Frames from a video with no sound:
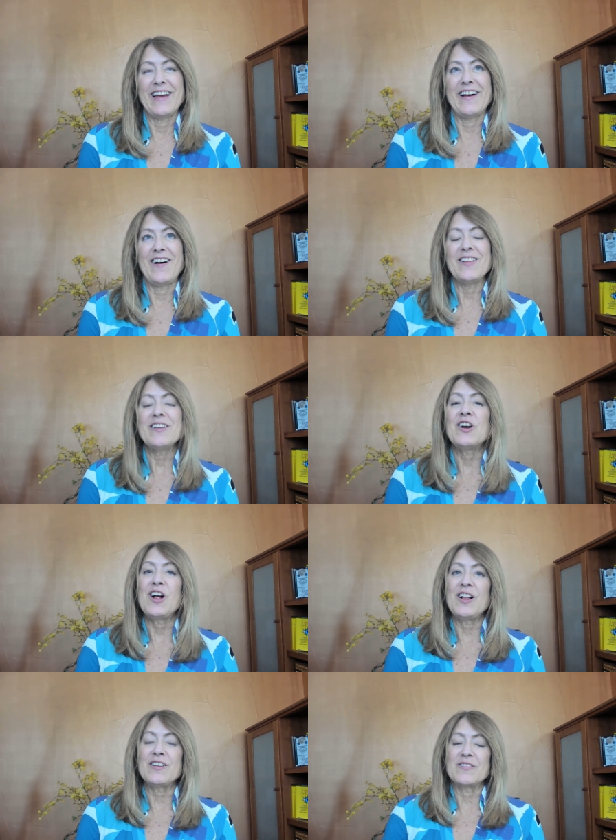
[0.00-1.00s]
All in
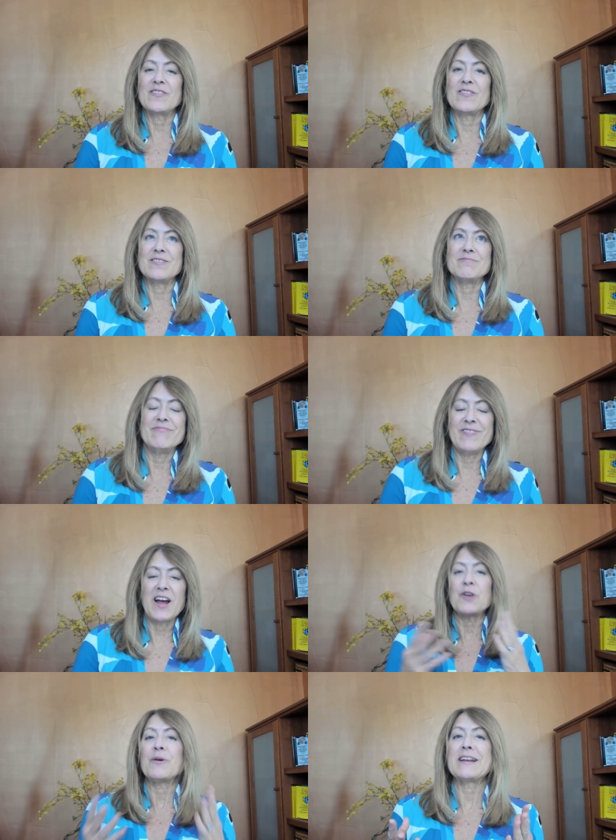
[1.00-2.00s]
all,
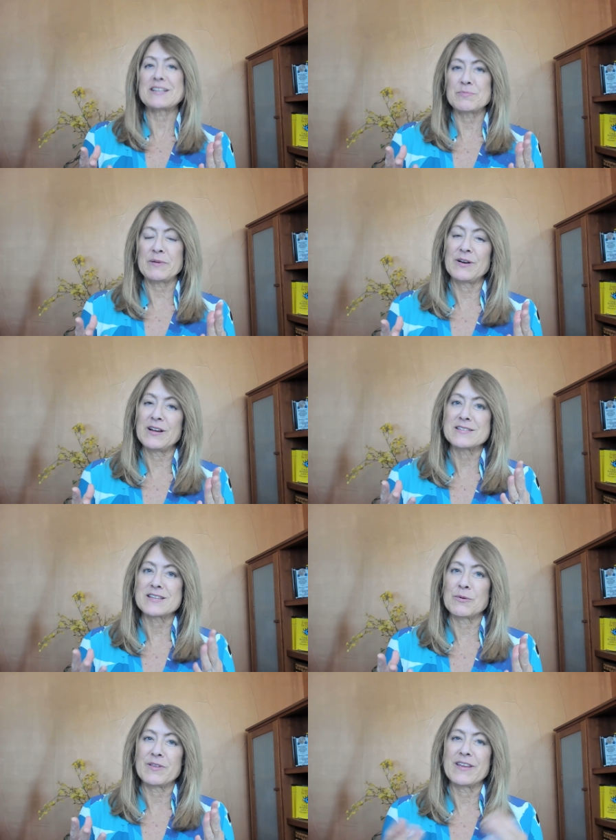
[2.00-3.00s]
not a great experience,
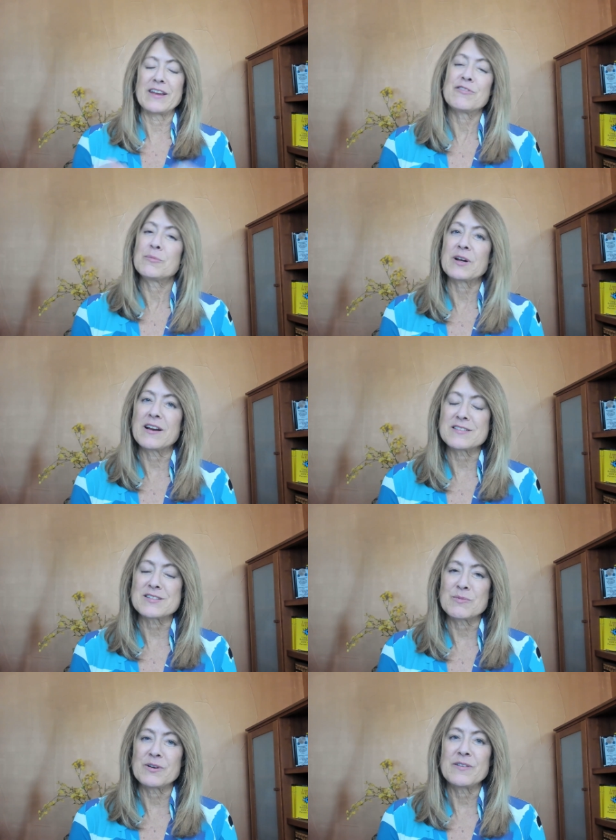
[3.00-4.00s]
I would think, from a
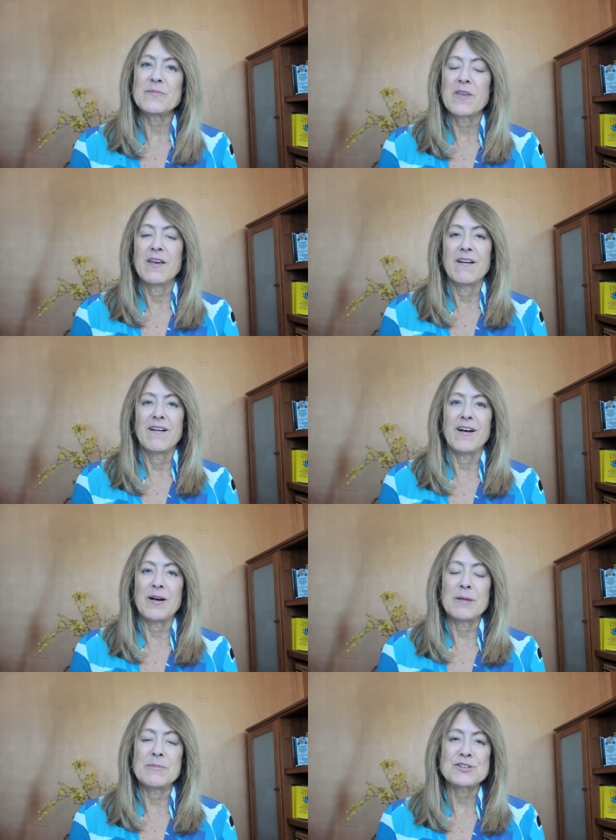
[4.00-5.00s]
customer.
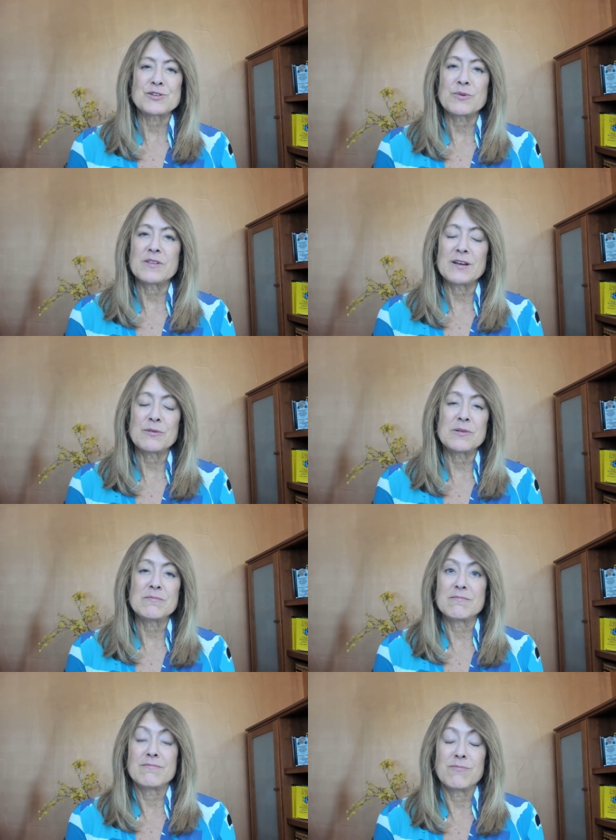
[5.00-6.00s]
I'm not sure what they would
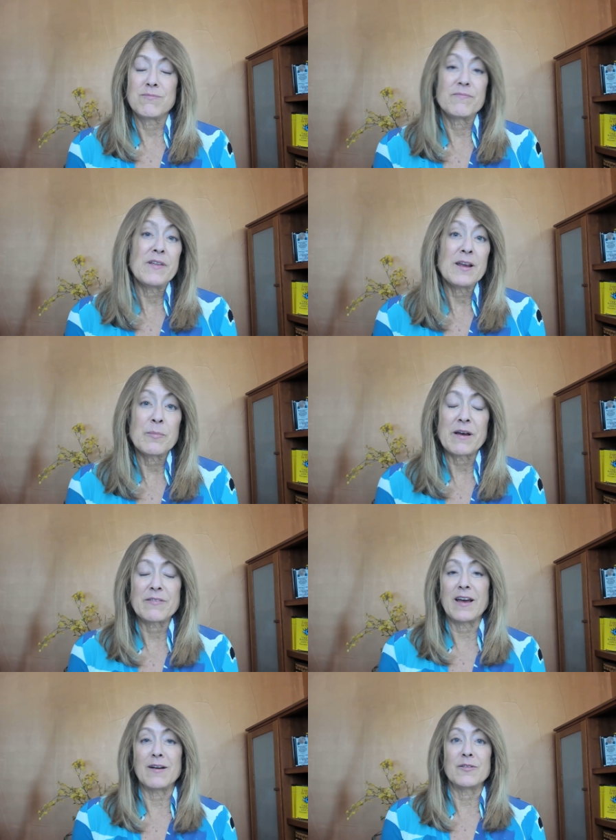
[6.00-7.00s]
think
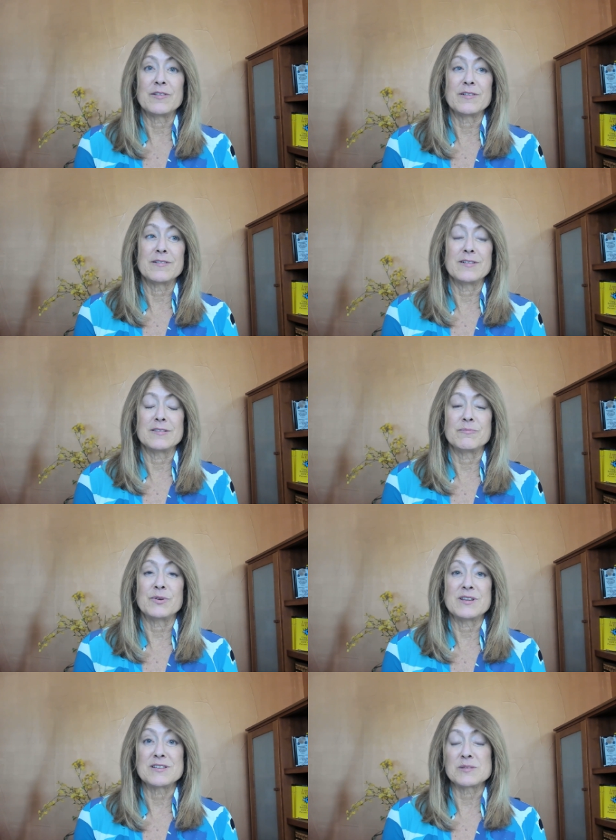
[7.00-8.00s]
about that whether
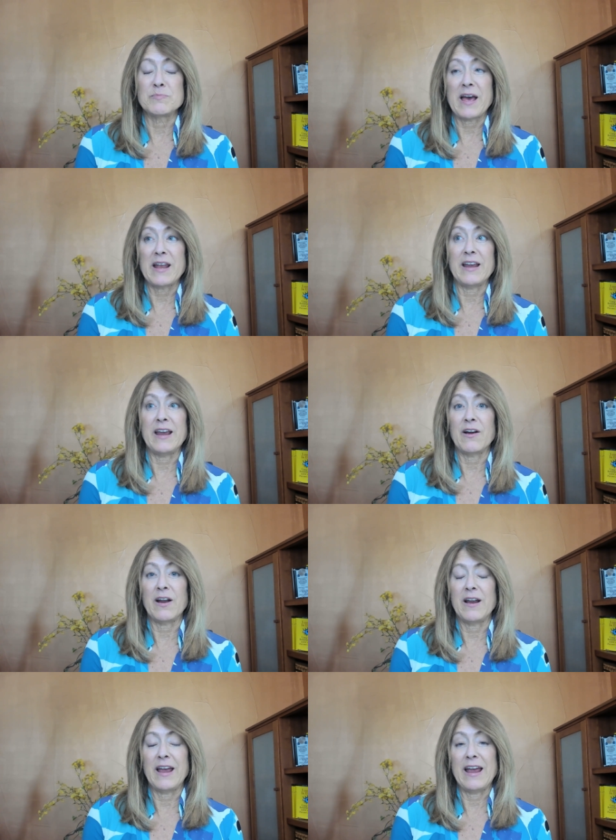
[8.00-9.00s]
boy this is bad
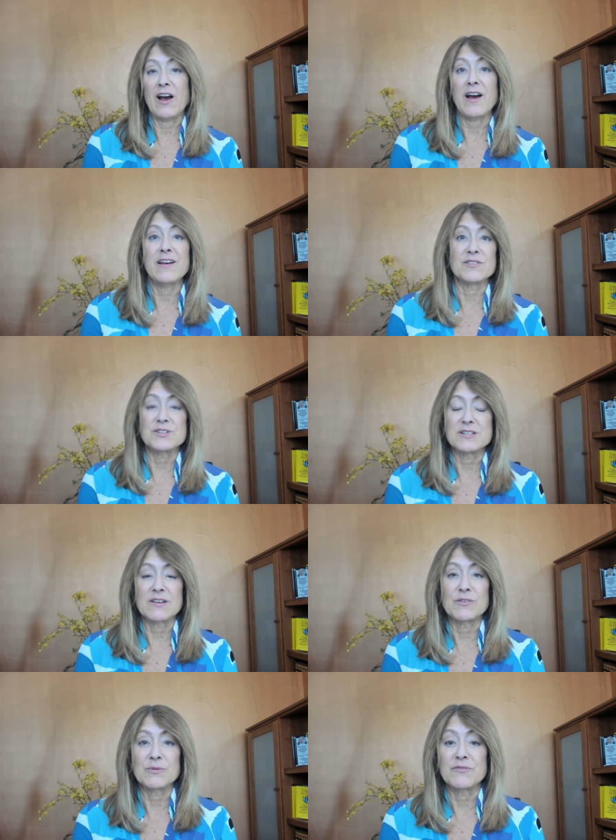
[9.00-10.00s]
ai, AI or she's
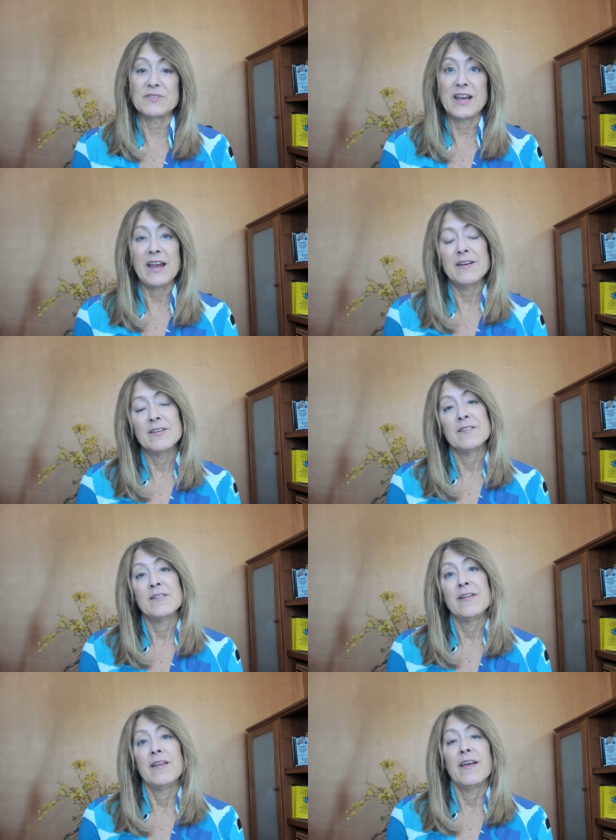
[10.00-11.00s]
having a rough day
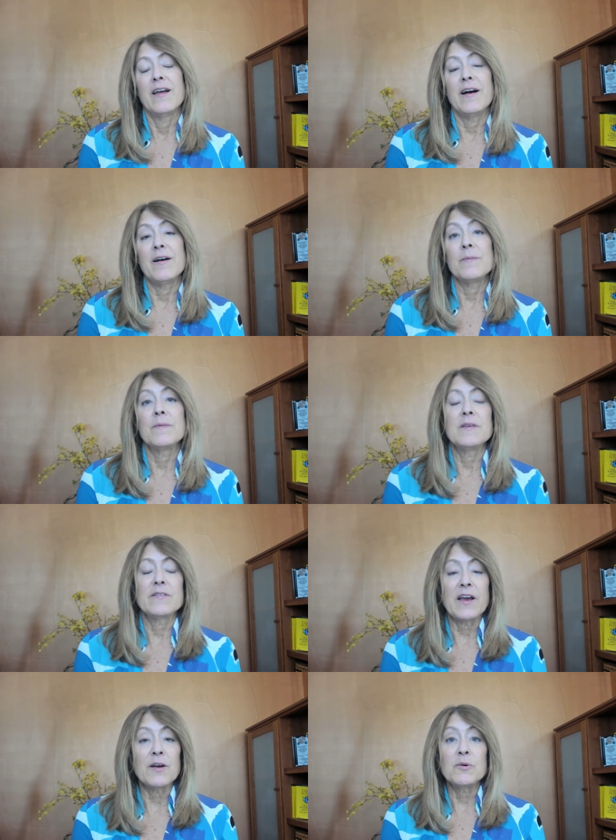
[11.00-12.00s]
uh, the second